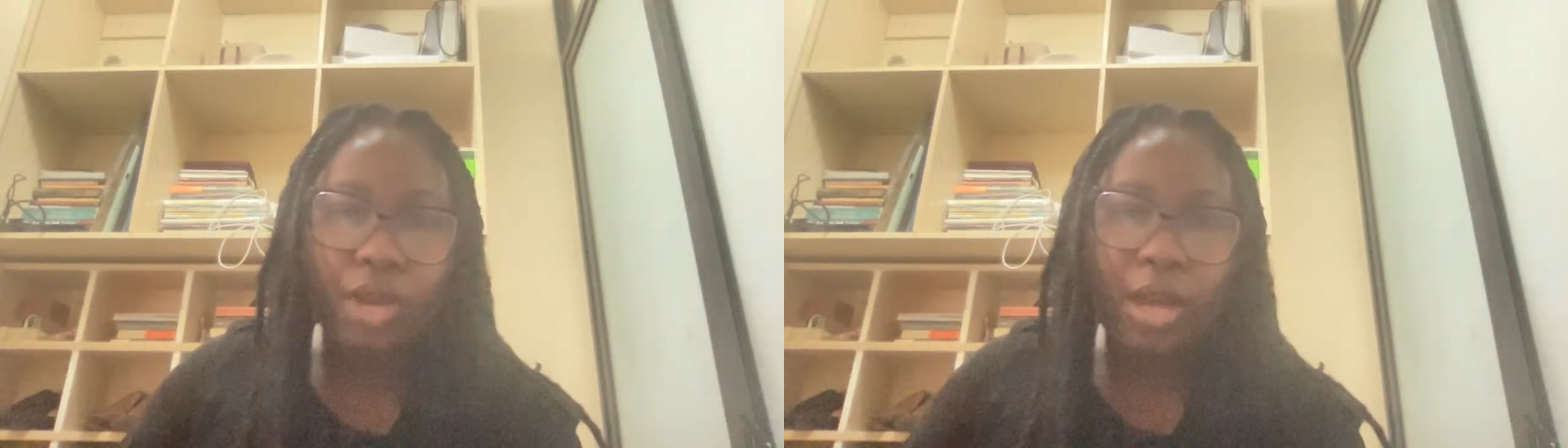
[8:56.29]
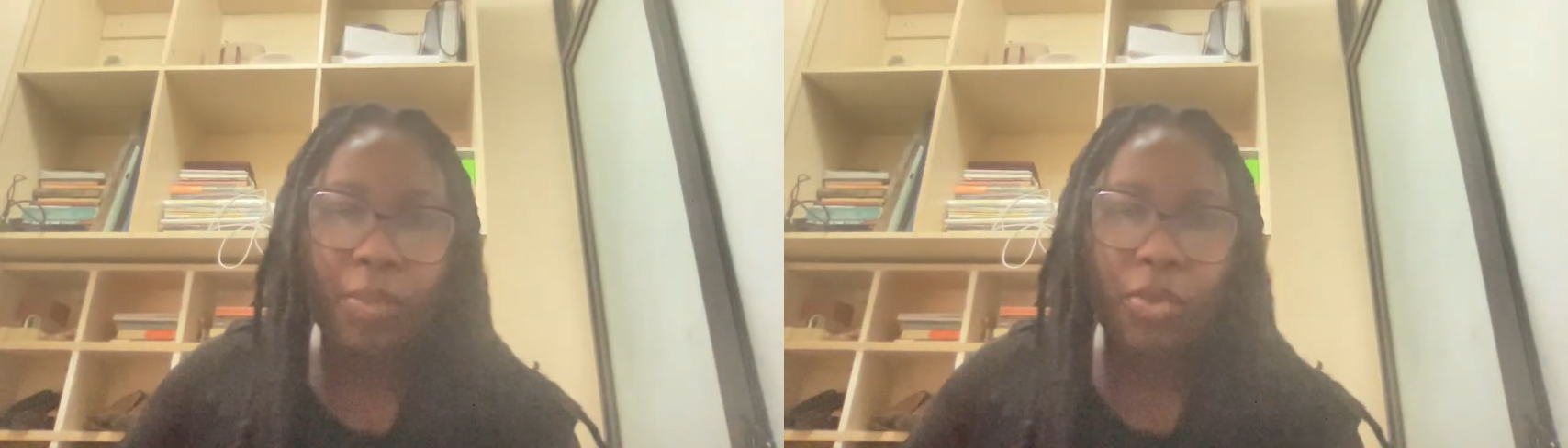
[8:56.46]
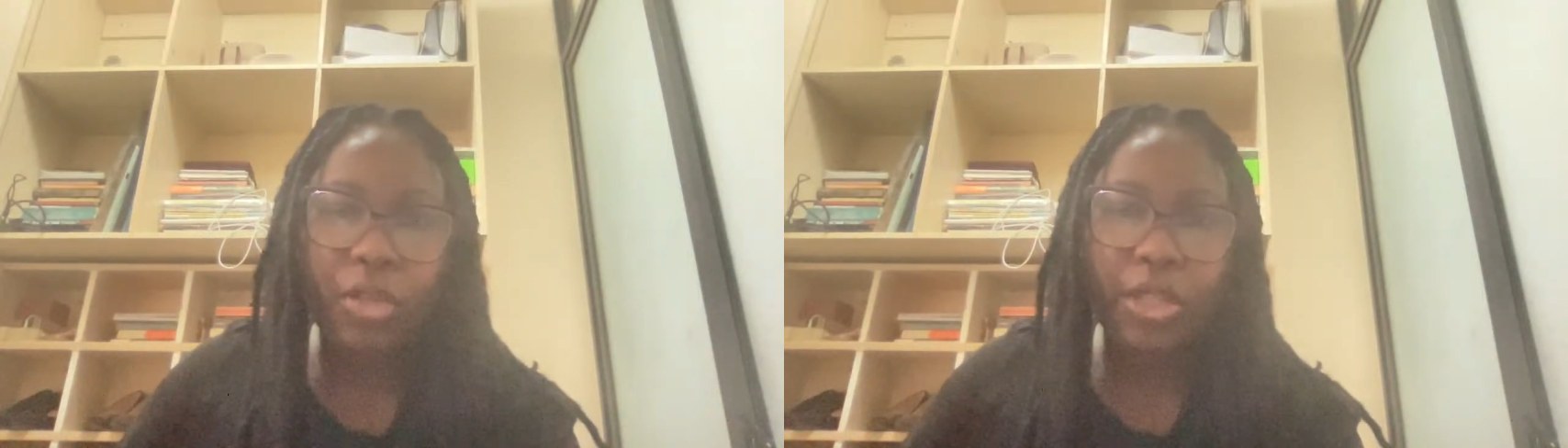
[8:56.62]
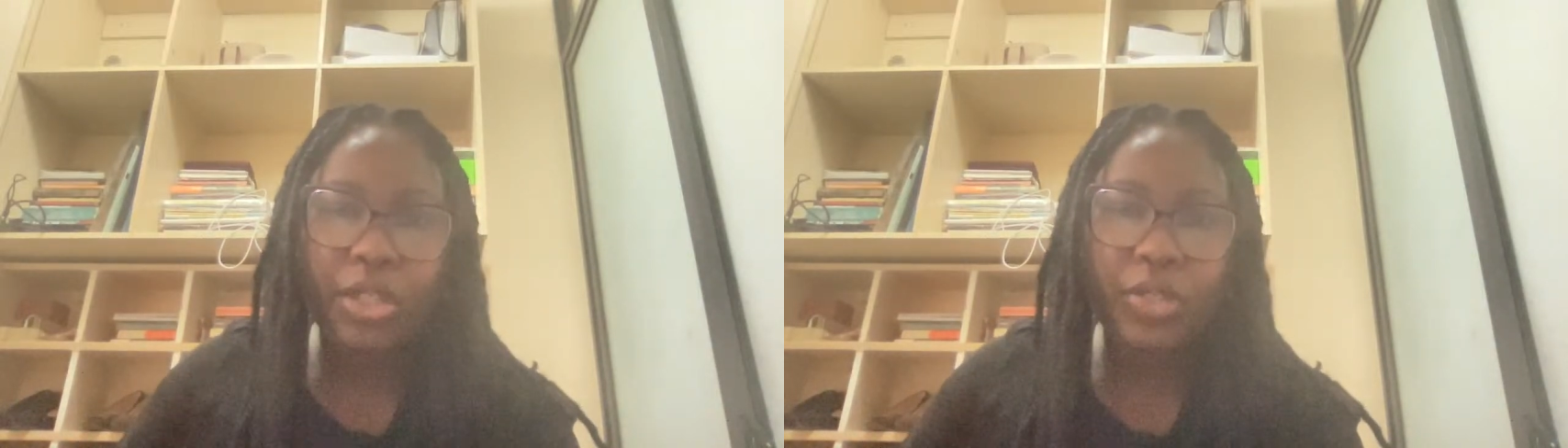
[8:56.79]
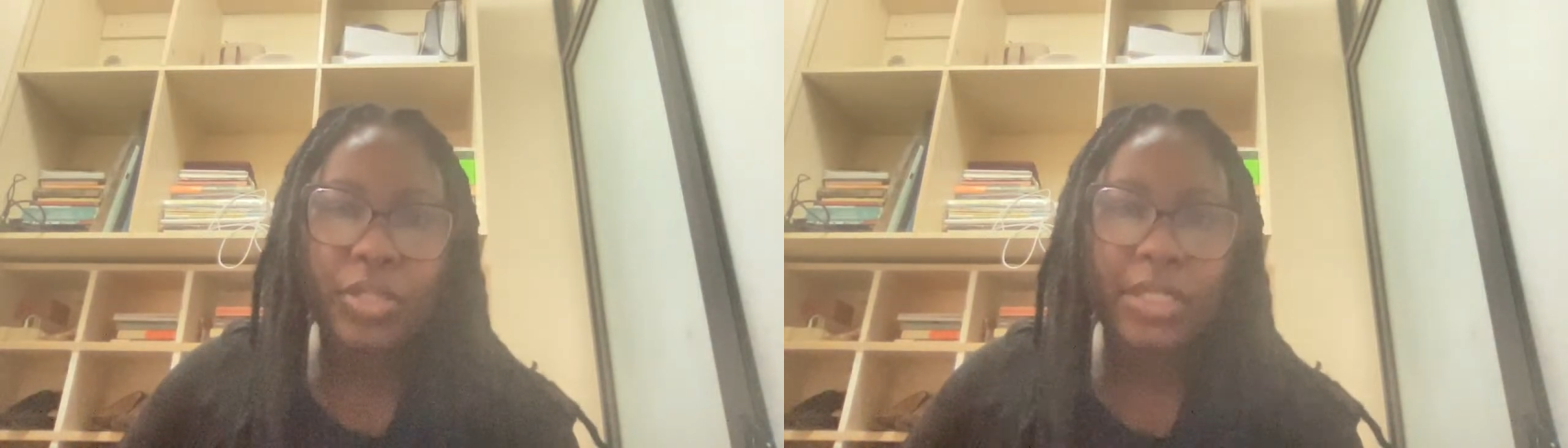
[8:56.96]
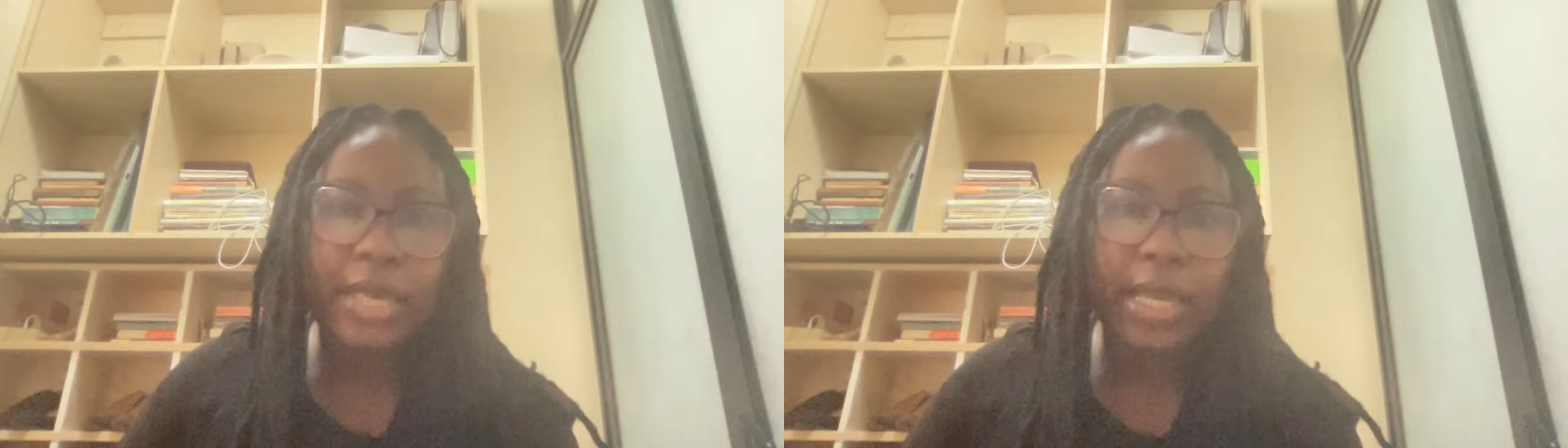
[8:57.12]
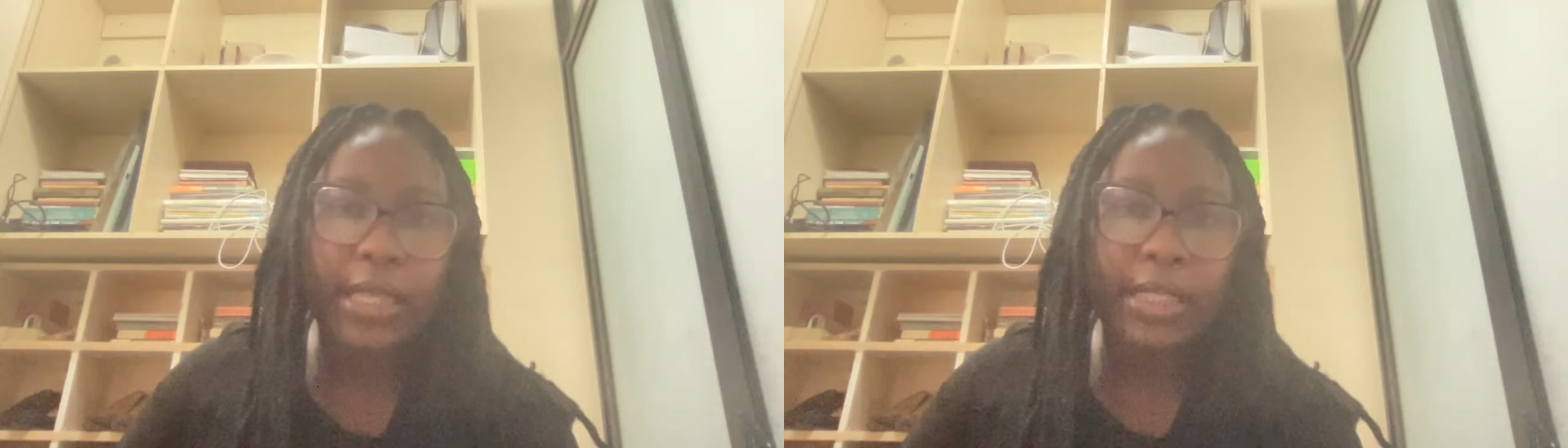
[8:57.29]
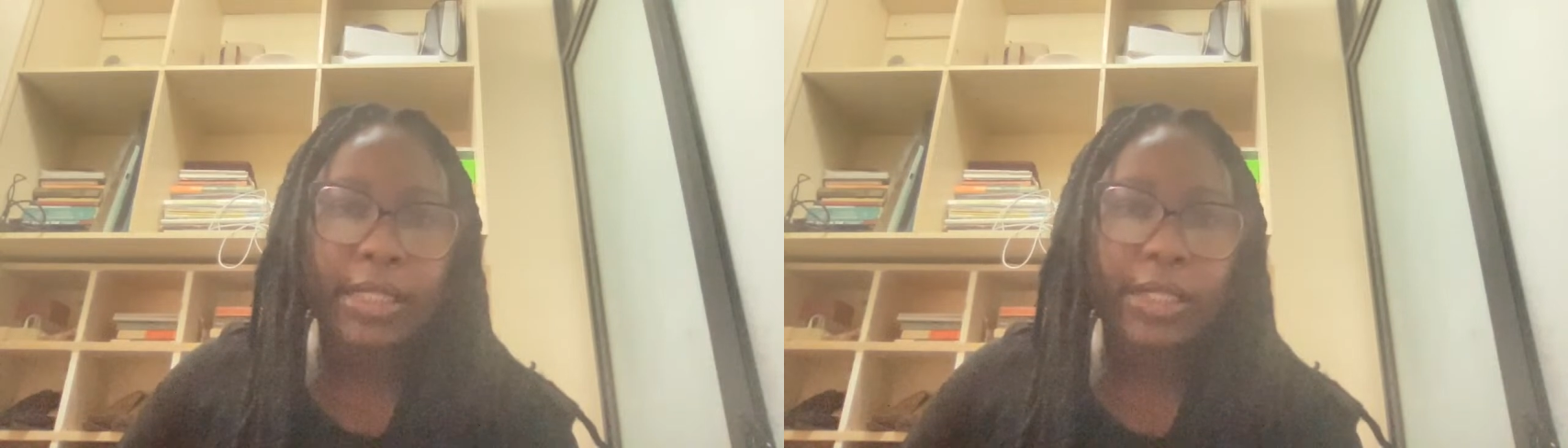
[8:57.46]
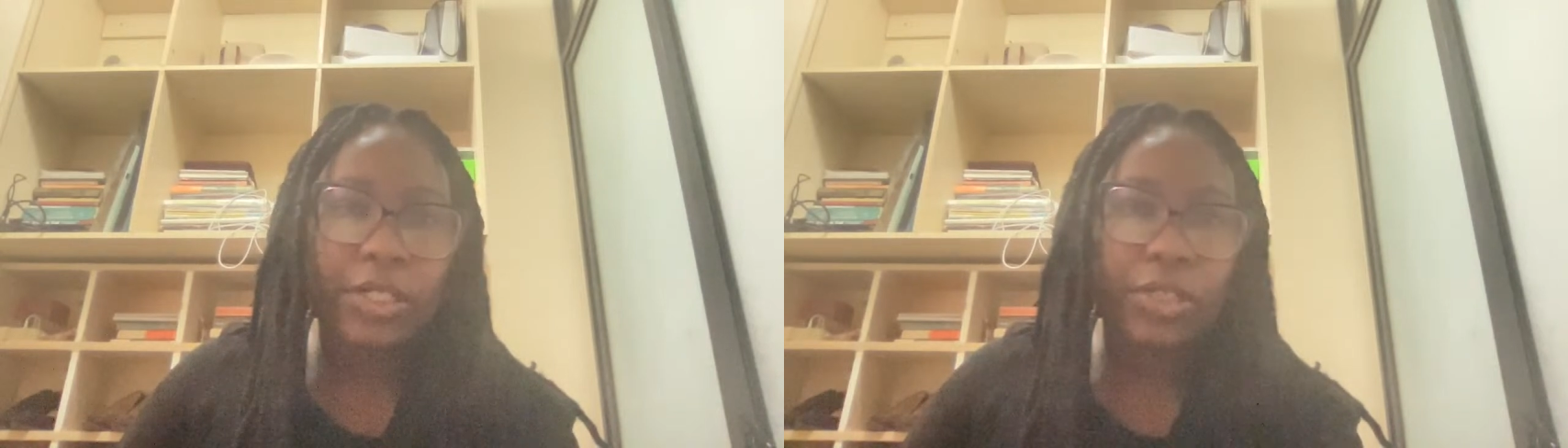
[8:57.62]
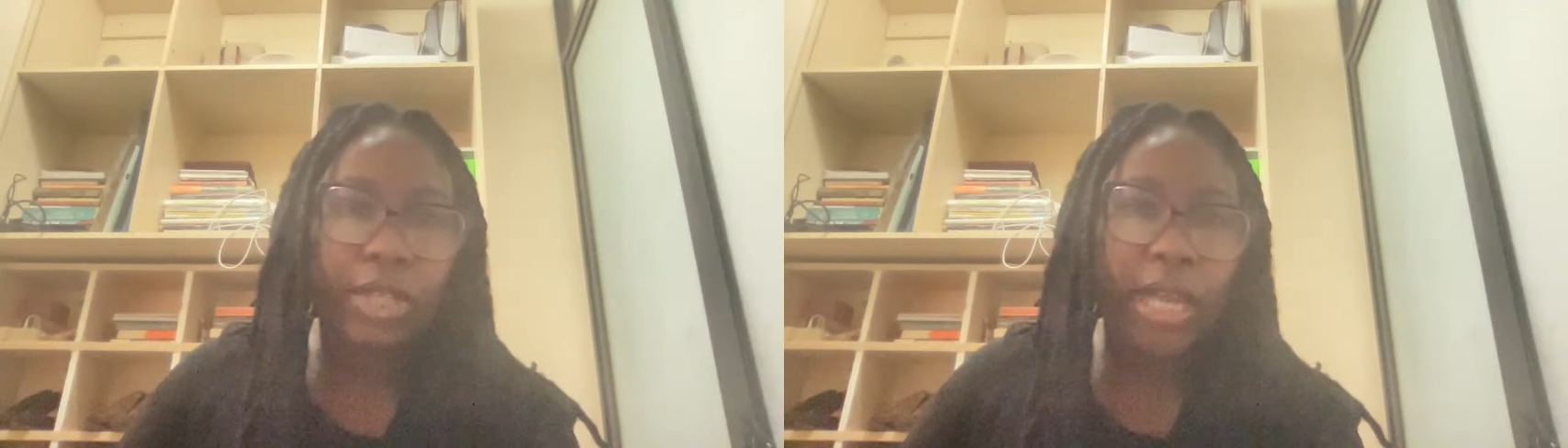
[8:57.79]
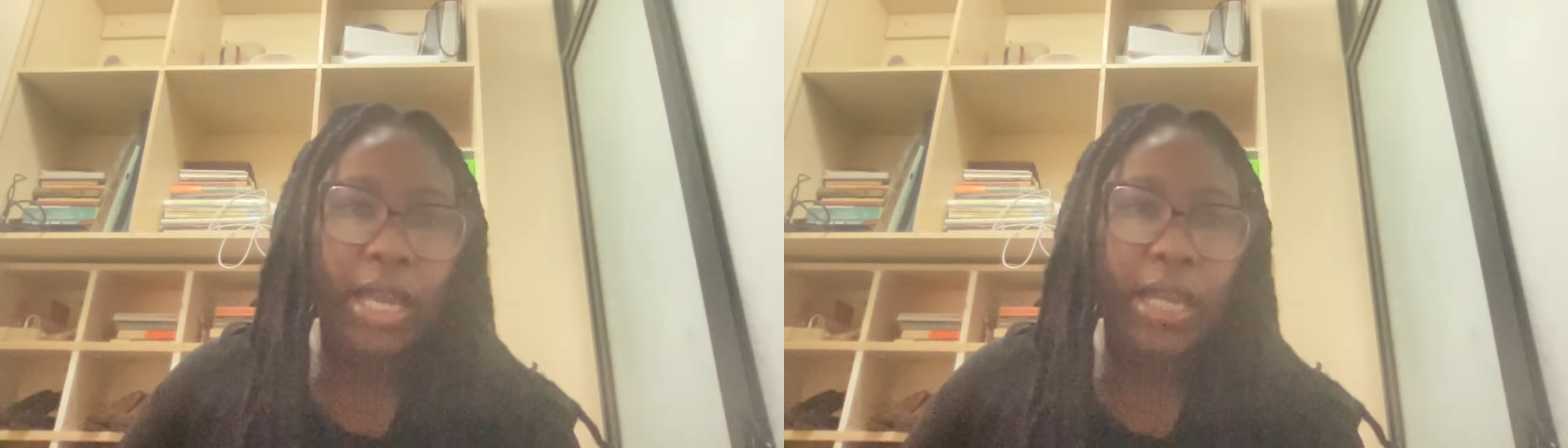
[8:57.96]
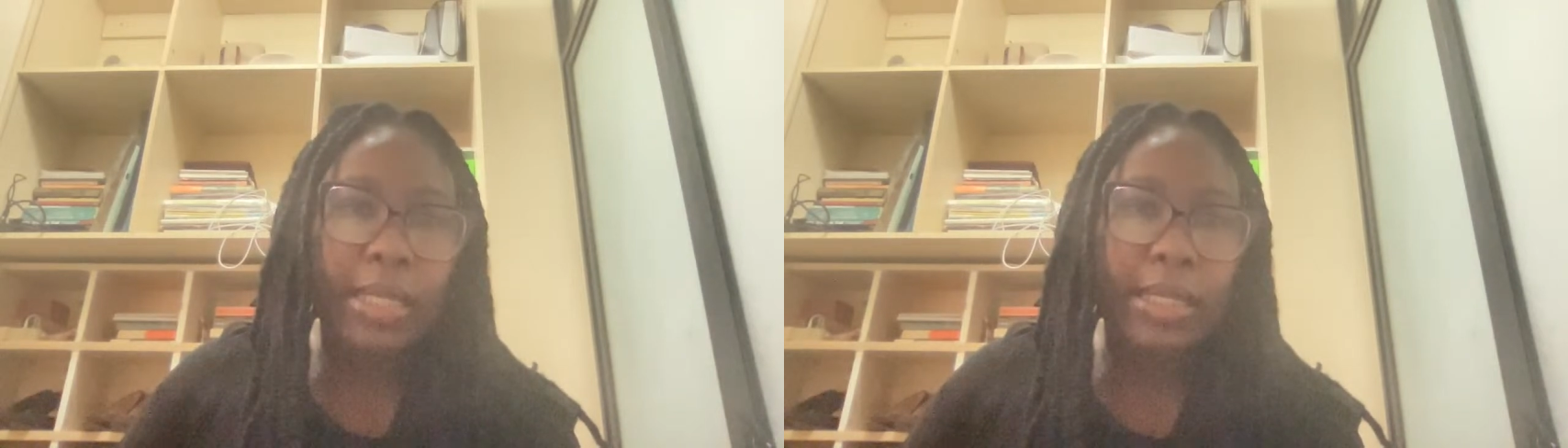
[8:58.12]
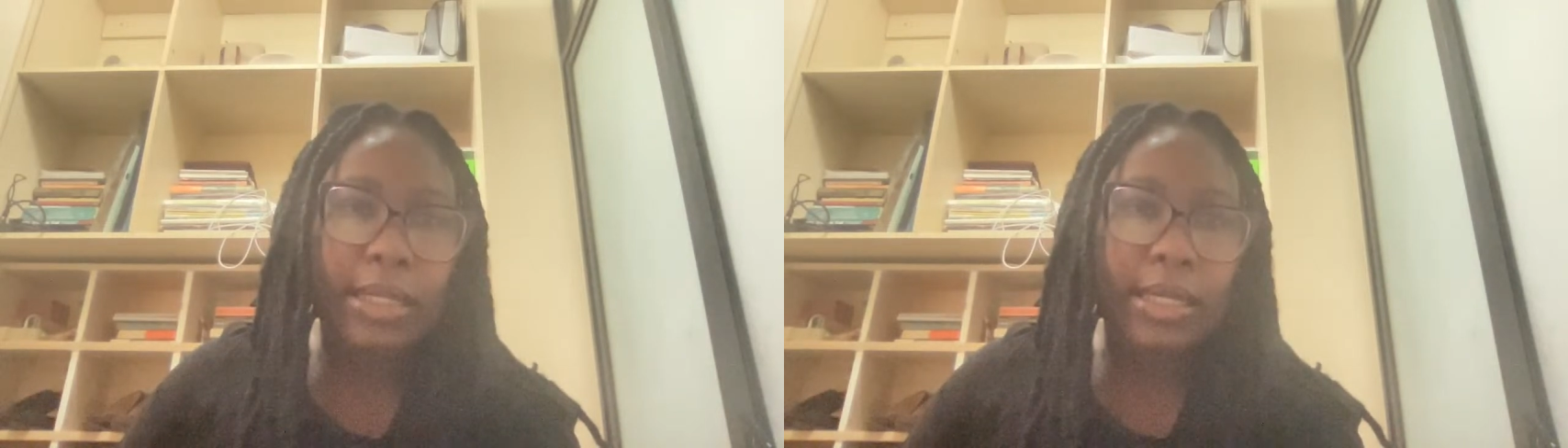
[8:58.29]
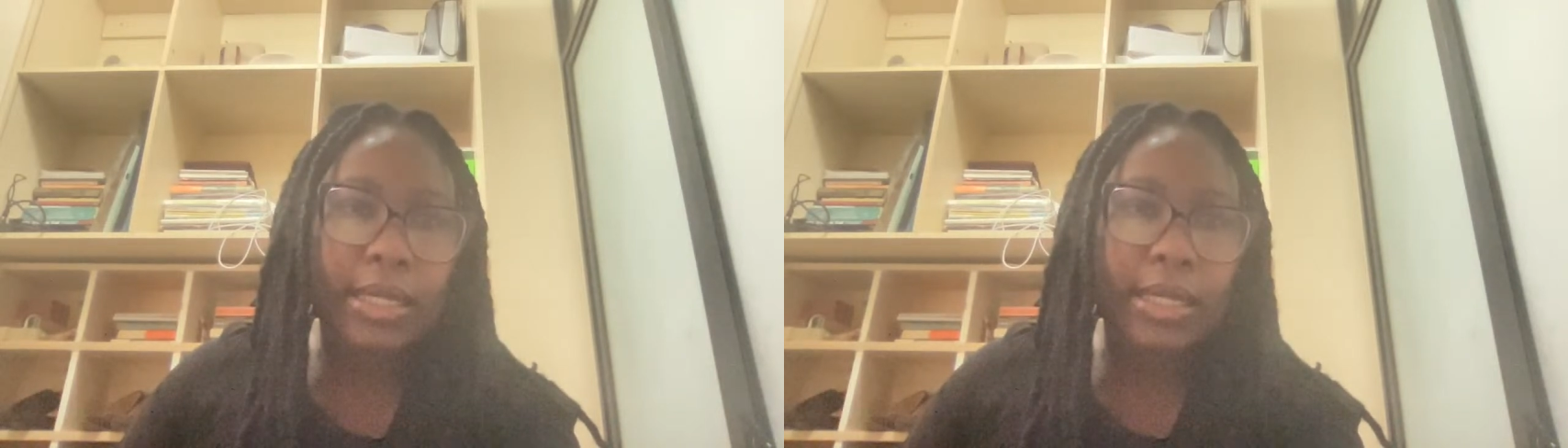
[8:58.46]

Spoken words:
I'm going to send you guys